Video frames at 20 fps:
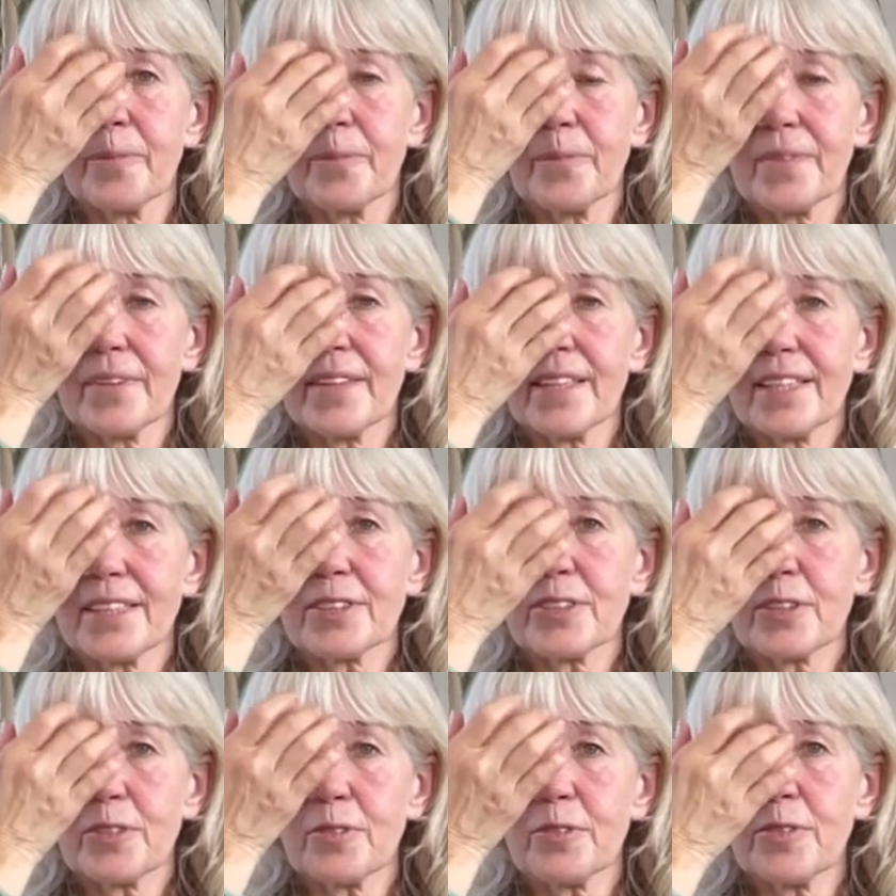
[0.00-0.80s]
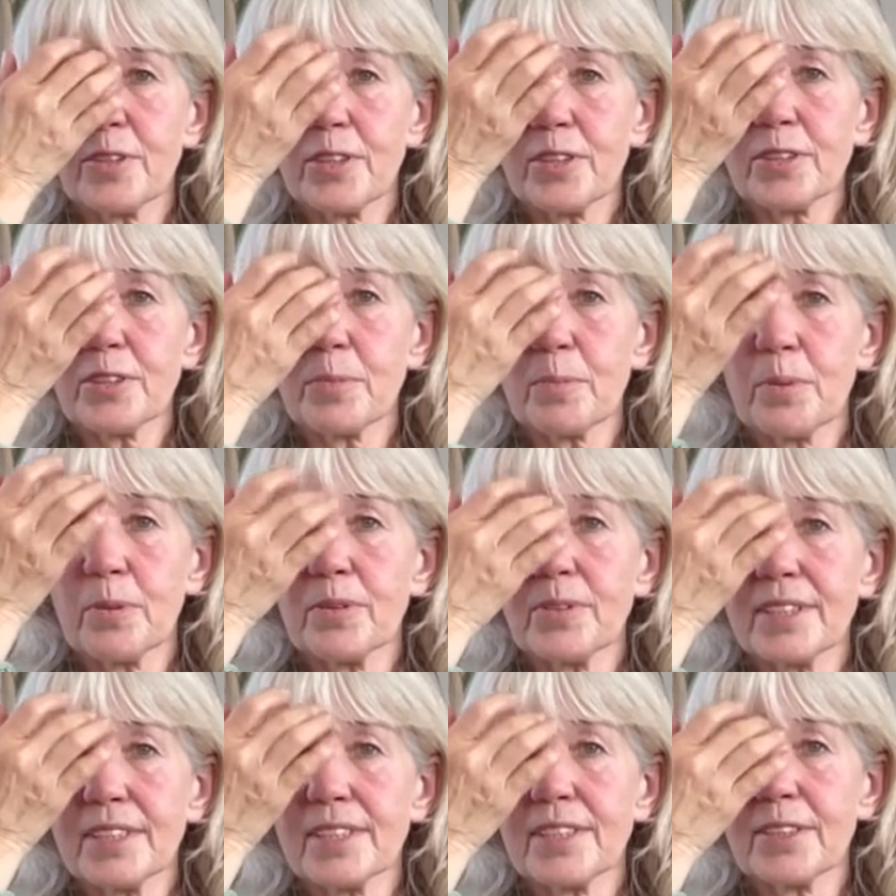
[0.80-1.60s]
And that's the first
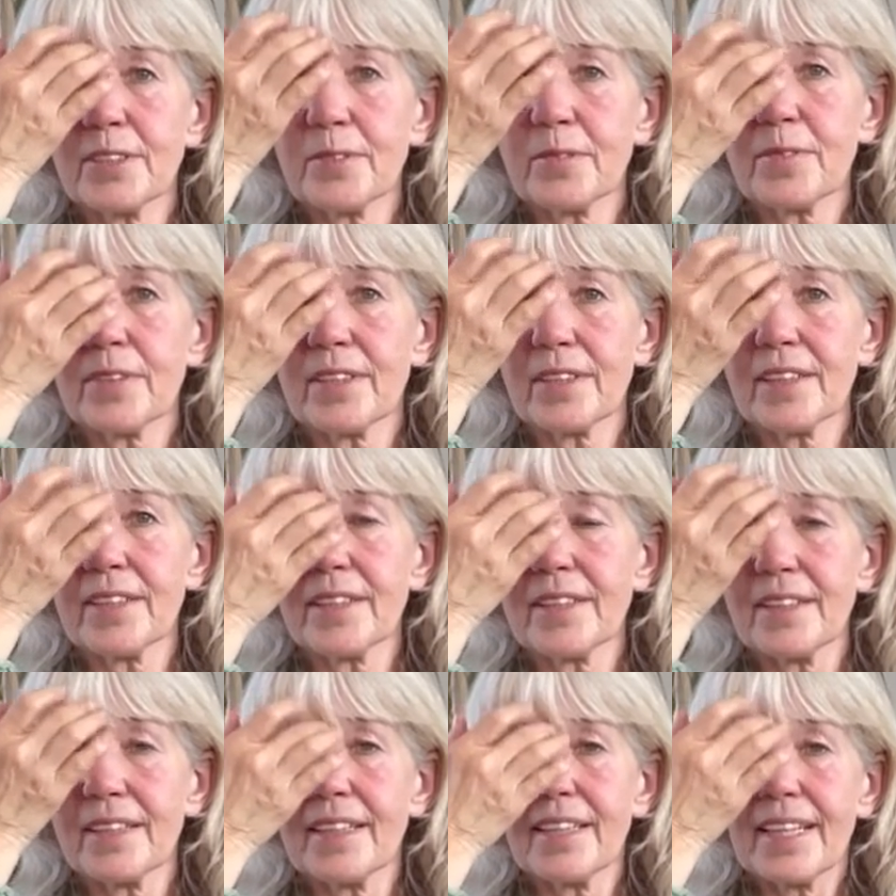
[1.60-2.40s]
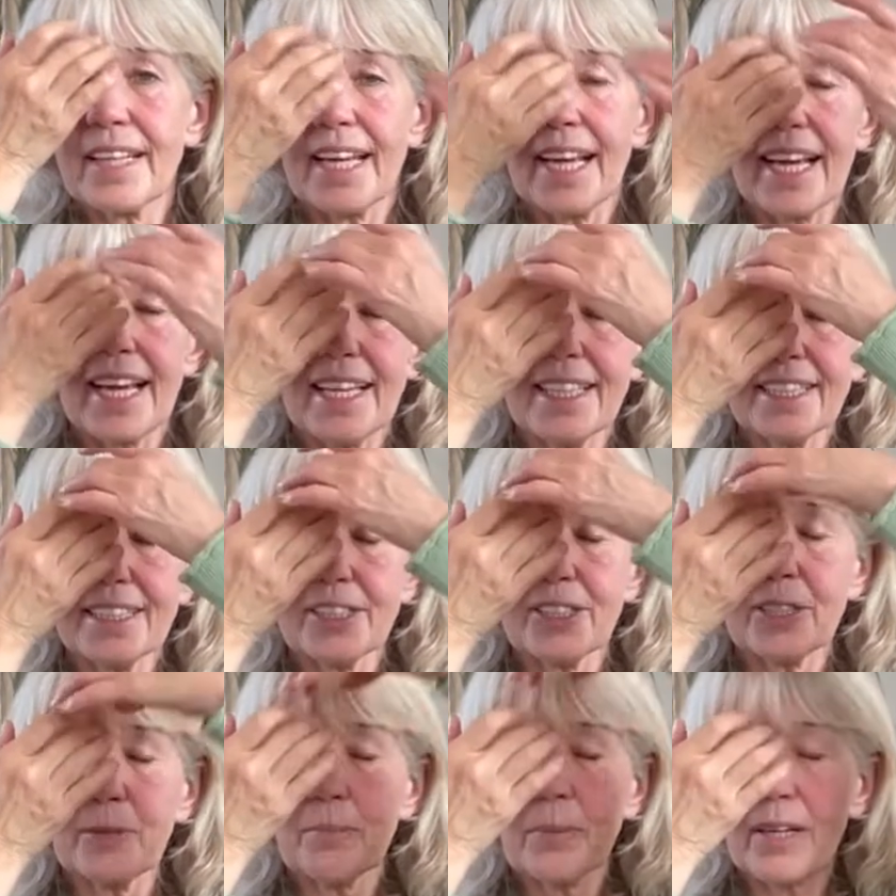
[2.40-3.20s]
point of the
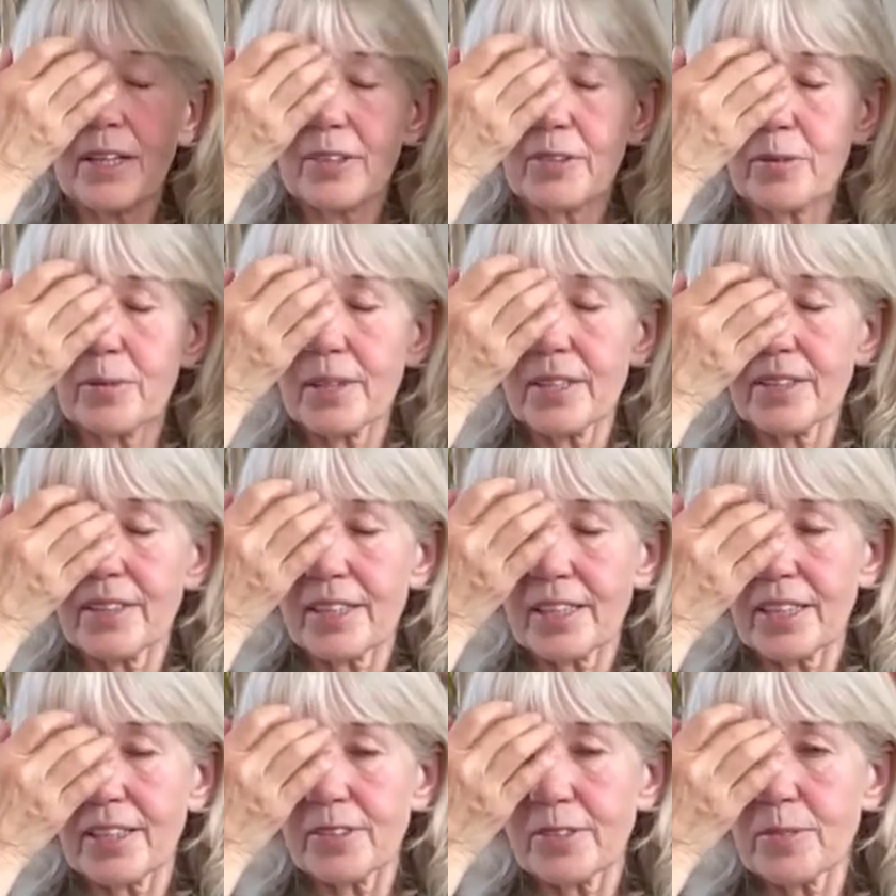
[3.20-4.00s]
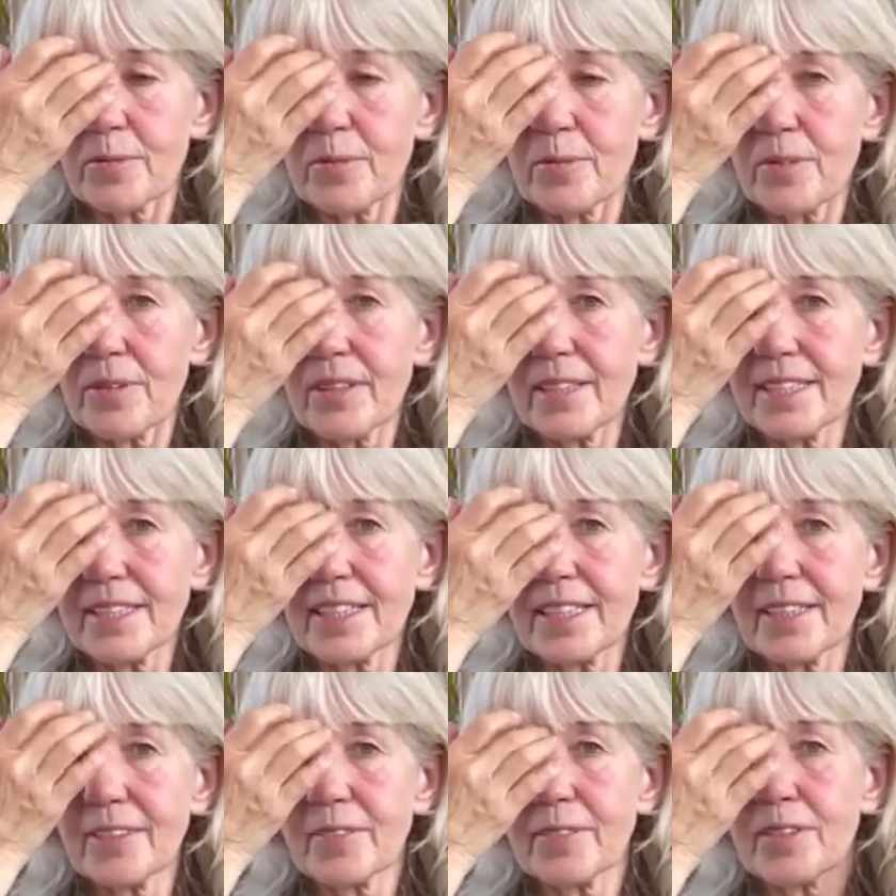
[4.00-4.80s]
energy pathway that goes right
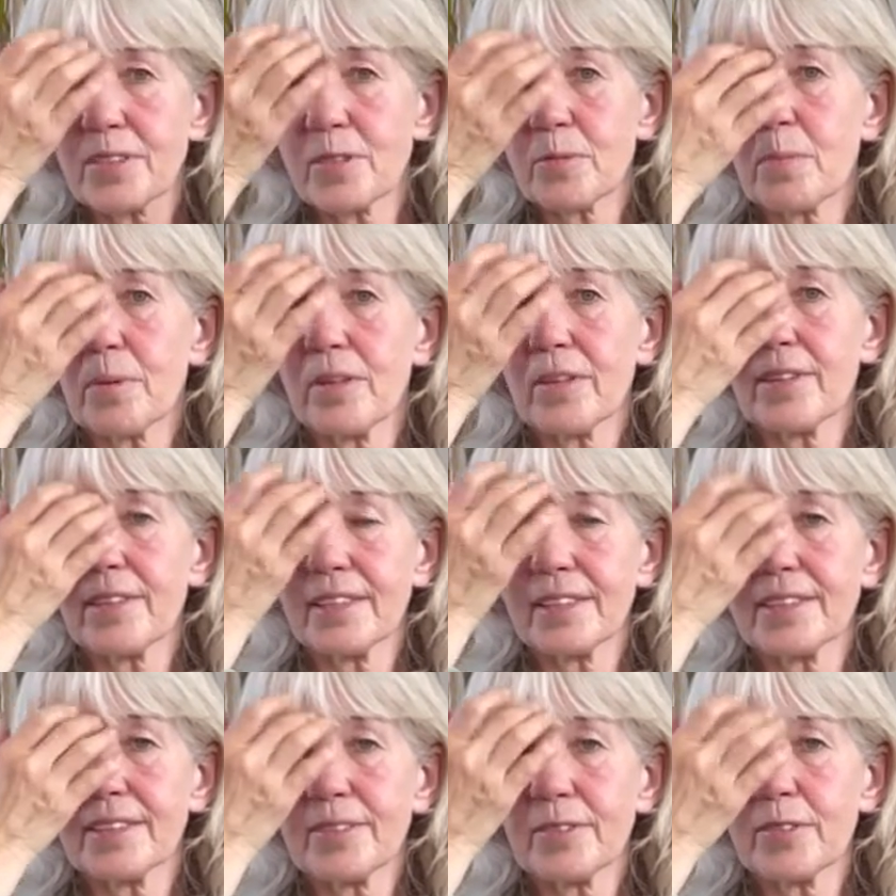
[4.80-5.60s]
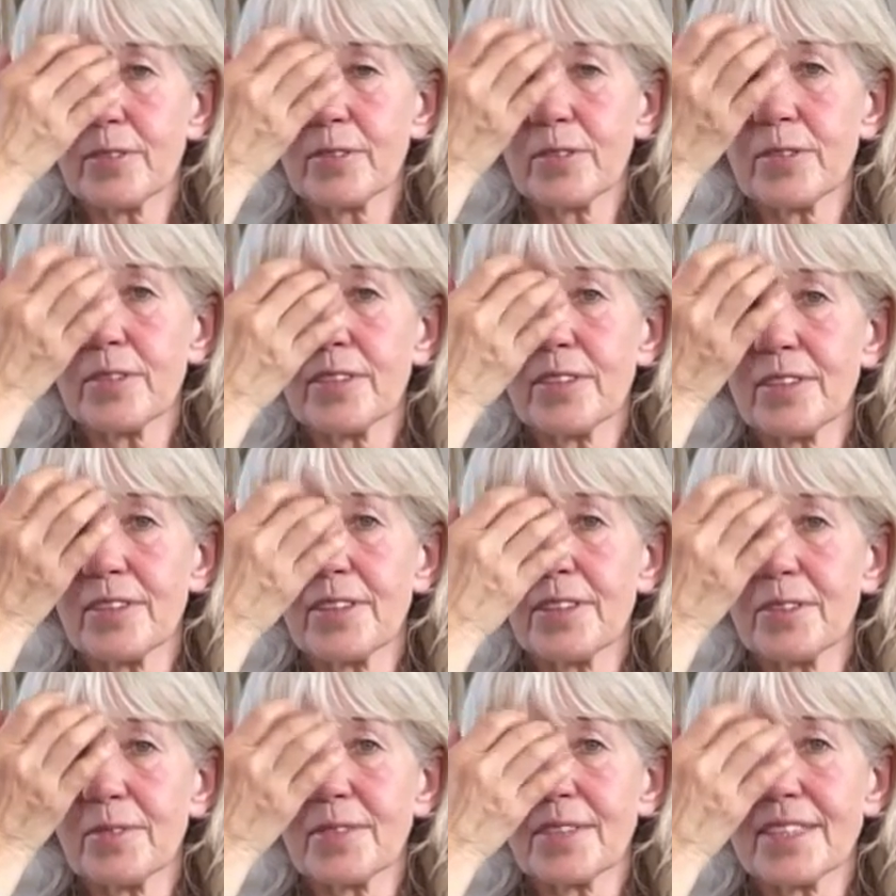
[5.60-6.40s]
down the spine through the
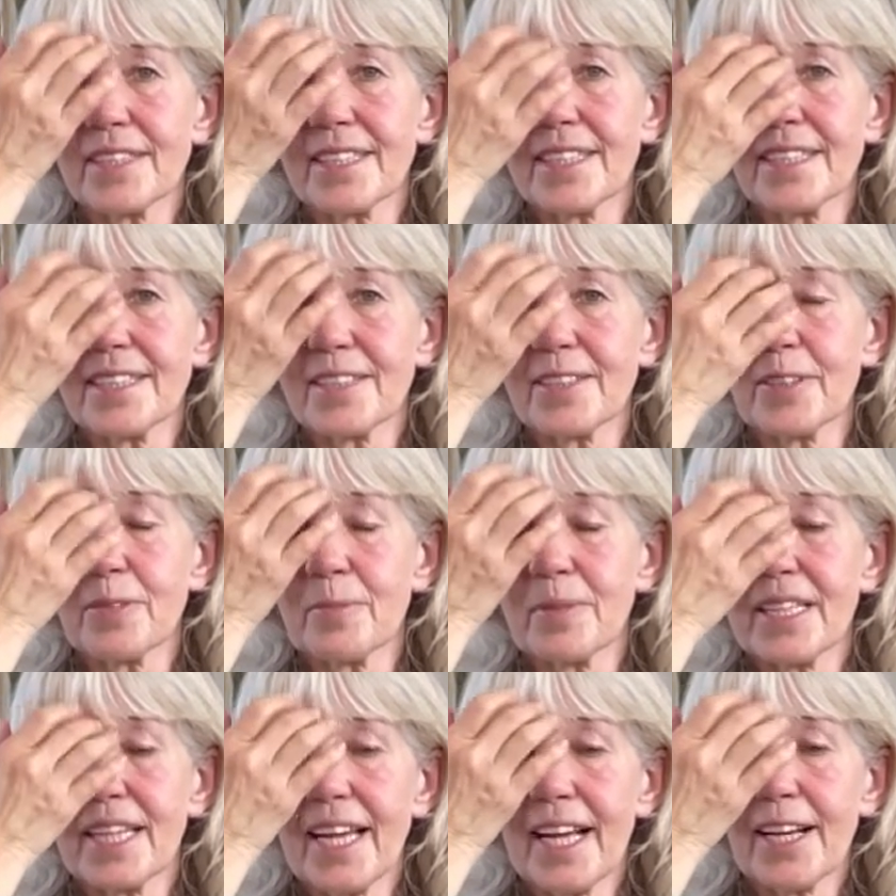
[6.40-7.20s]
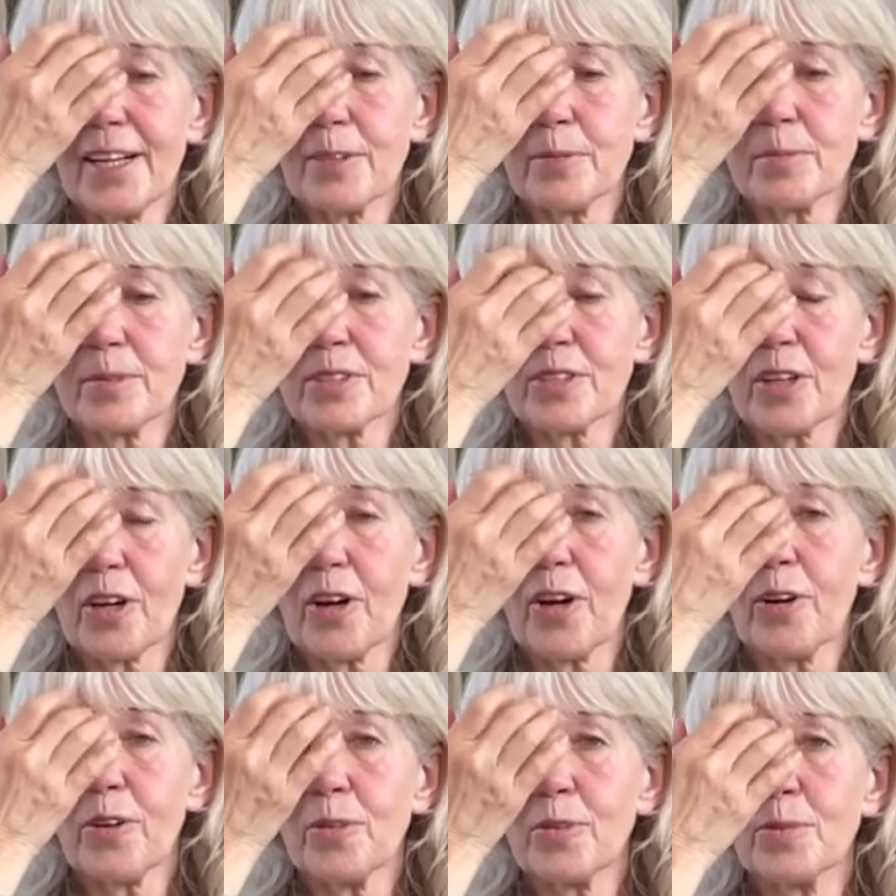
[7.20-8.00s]
nervous system, and it helps to
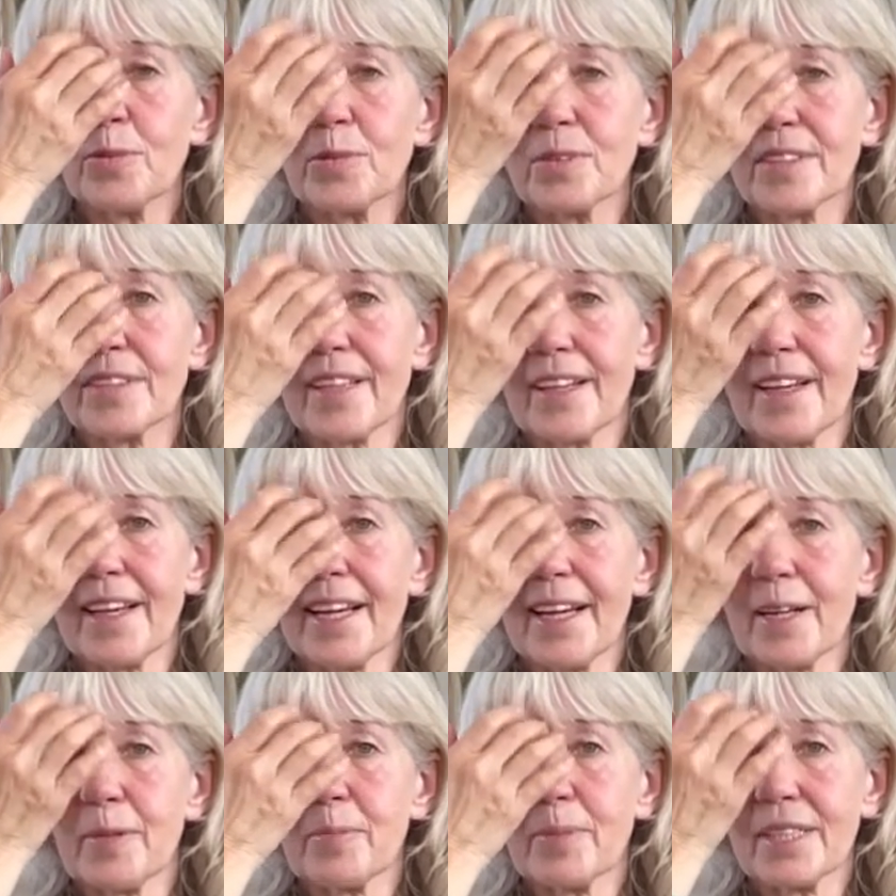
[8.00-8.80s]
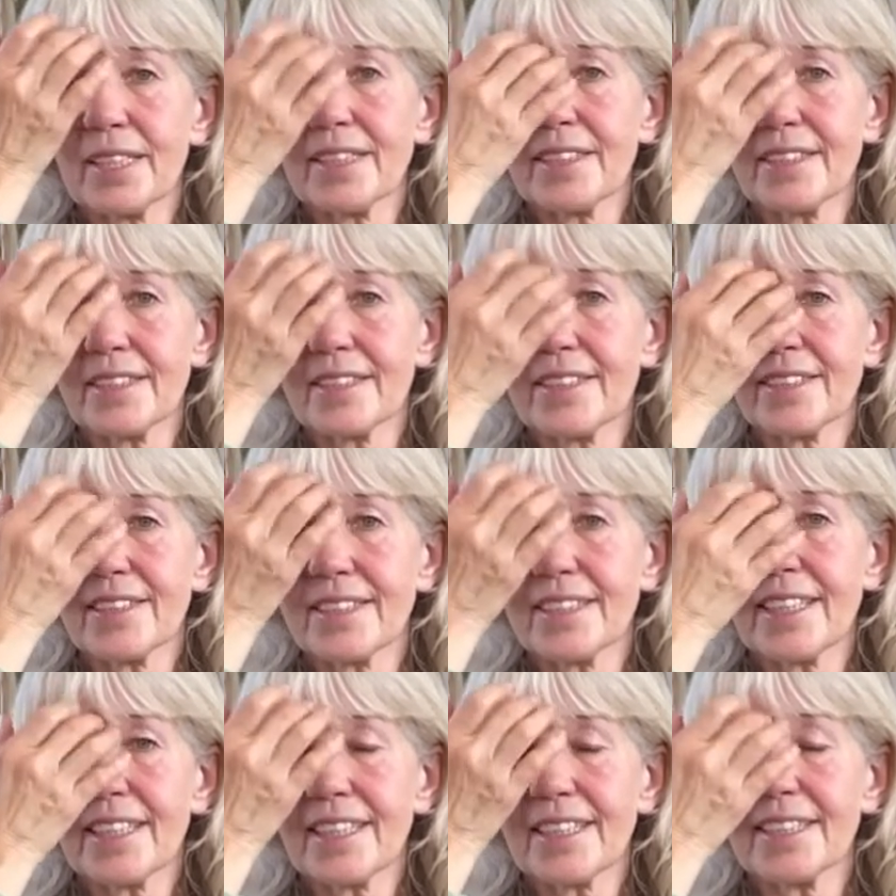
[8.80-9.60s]
hold that habit. Just
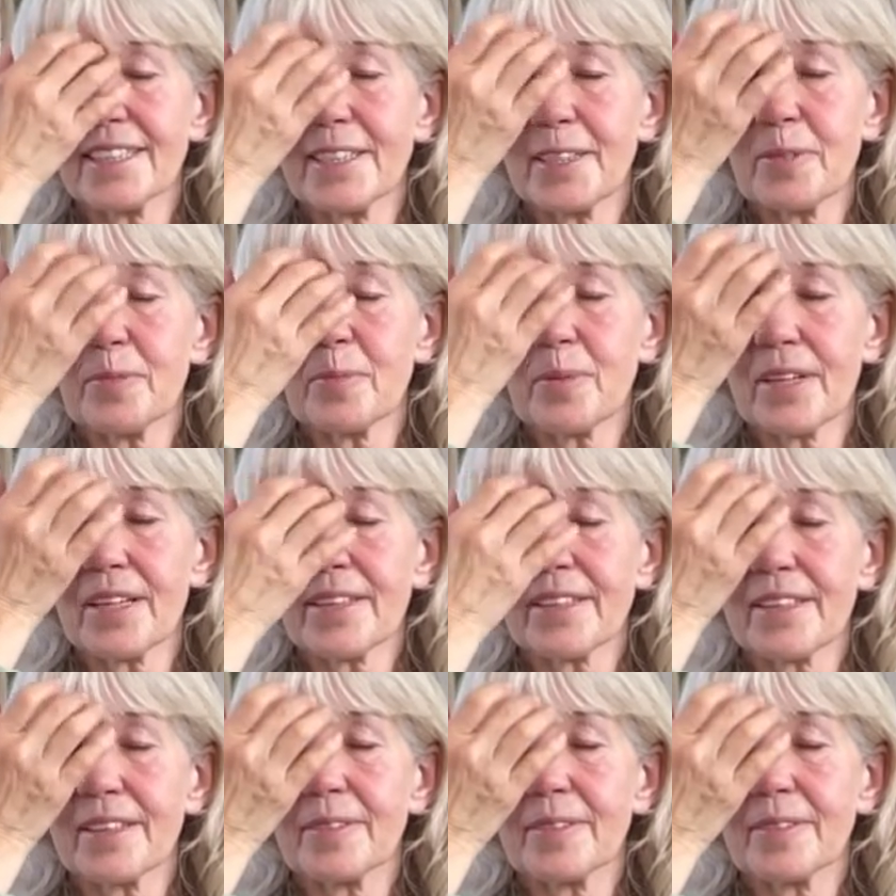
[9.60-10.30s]
take a deep breath.